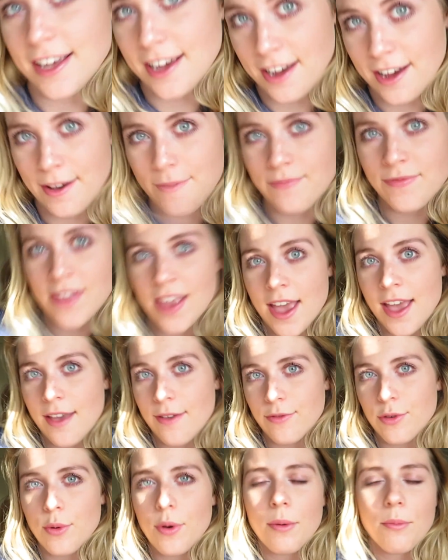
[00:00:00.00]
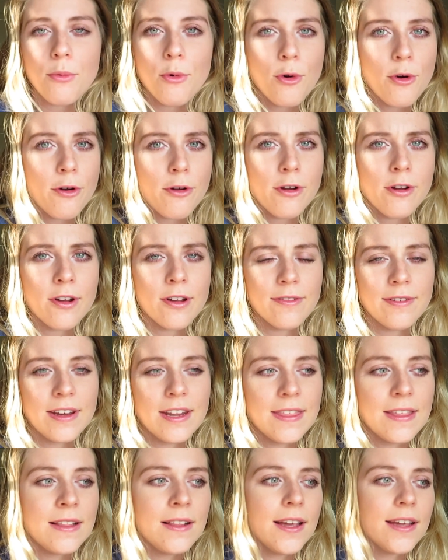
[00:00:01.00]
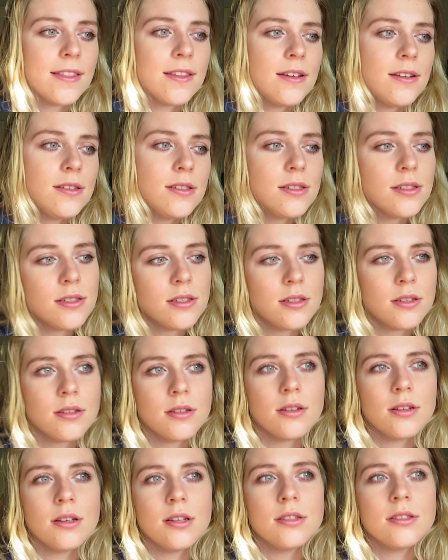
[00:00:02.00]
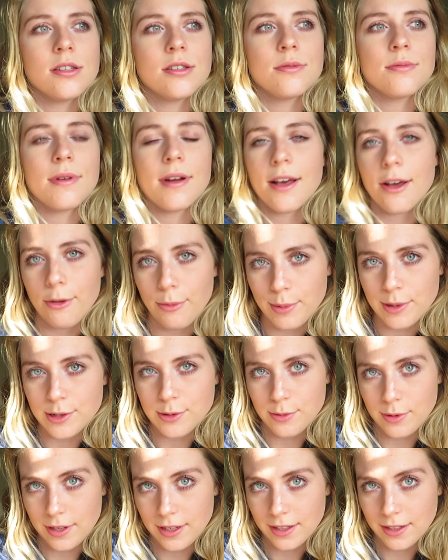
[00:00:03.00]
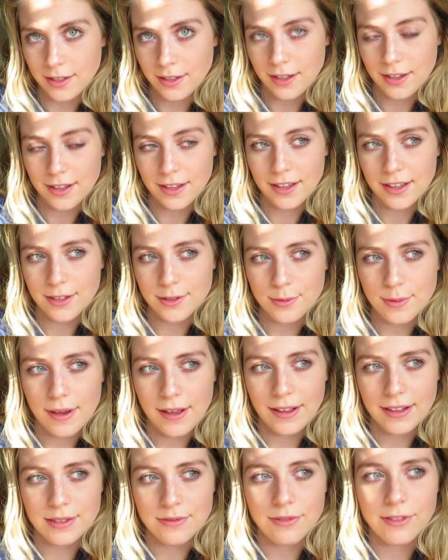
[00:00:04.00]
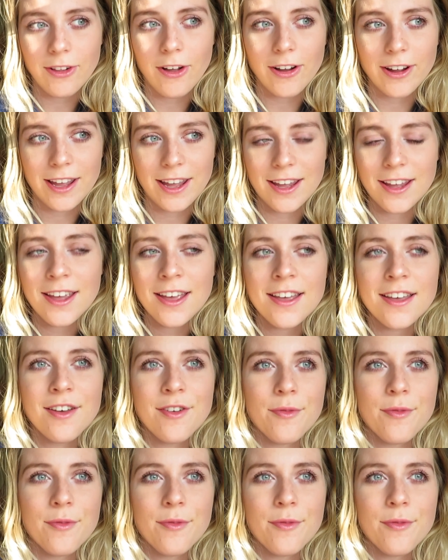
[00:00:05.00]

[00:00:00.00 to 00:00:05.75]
If you want more of anything like this is what I'll be doing, as well as vlogging.